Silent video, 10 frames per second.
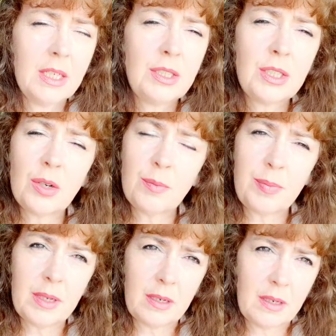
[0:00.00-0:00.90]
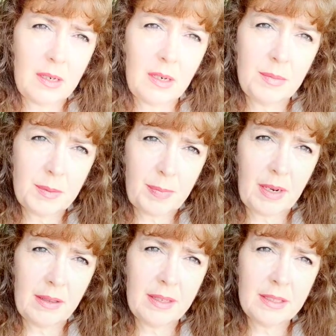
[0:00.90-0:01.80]
Don't be alarmed
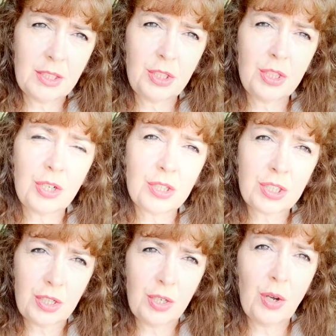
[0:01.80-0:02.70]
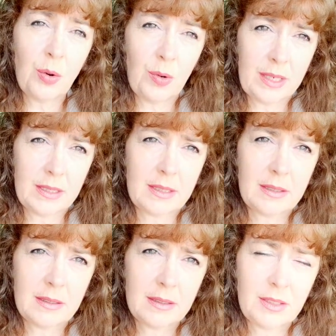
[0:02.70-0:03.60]
by this. Just know it.
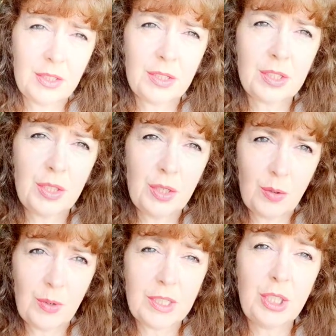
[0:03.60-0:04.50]
Just know it.